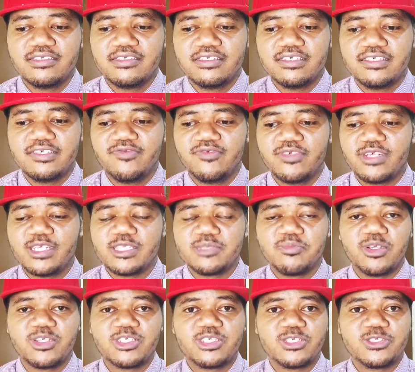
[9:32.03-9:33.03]
even as
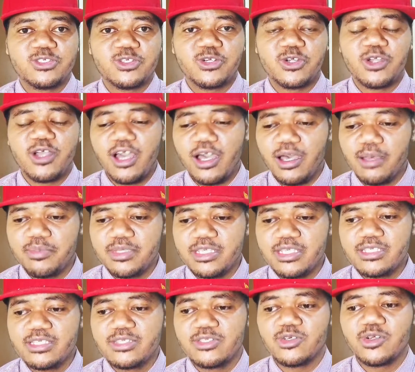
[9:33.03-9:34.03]
much as your
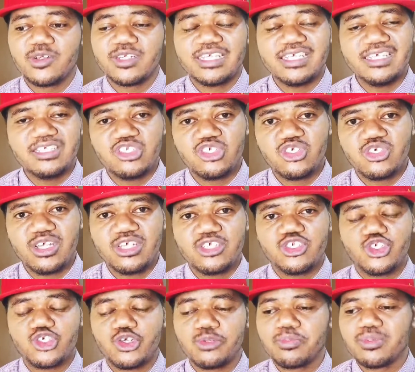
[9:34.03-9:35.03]
hobbies, your
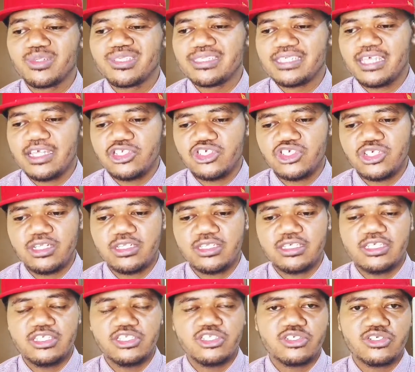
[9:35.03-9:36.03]
interest, your potential
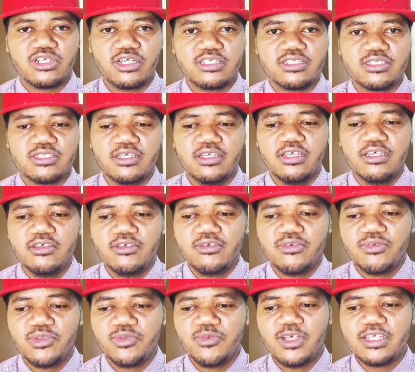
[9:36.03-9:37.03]
interest.
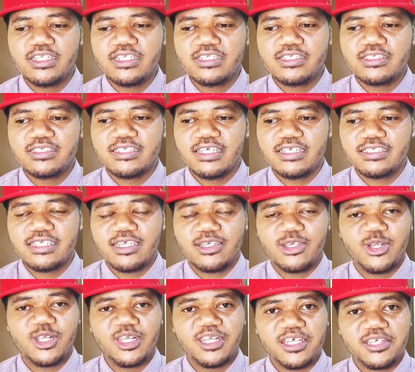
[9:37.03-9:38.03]
We want this data
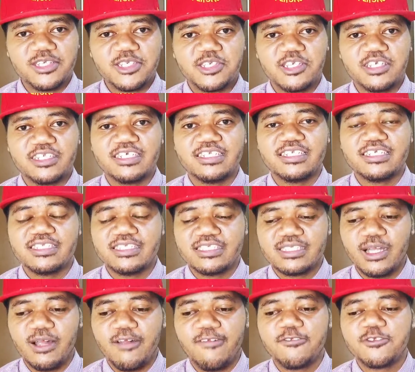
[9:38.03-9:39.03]
collection in
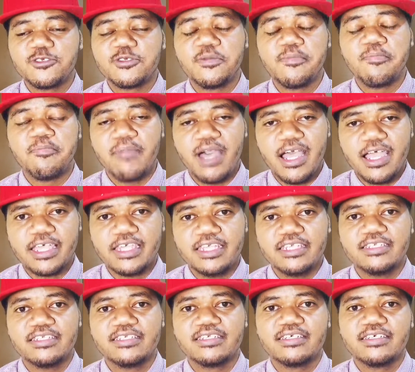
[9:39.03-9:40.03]
itself to
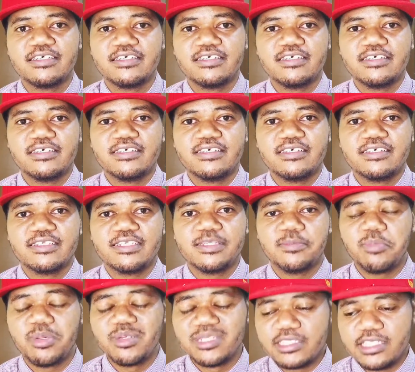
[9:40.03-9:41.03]
mine the
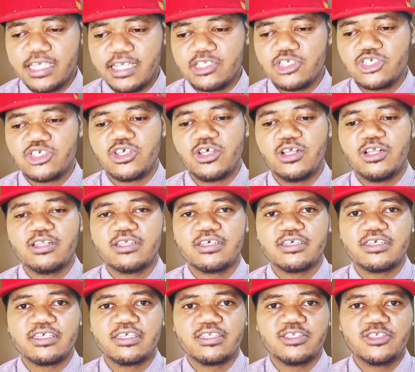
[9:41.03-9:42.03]
potential
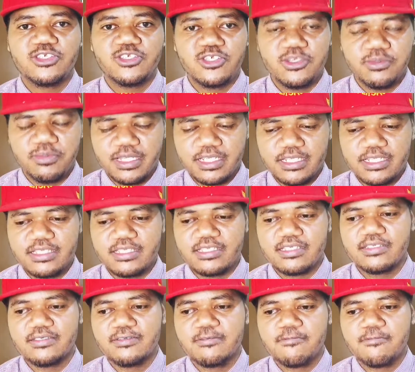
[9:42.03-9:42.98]
in humans.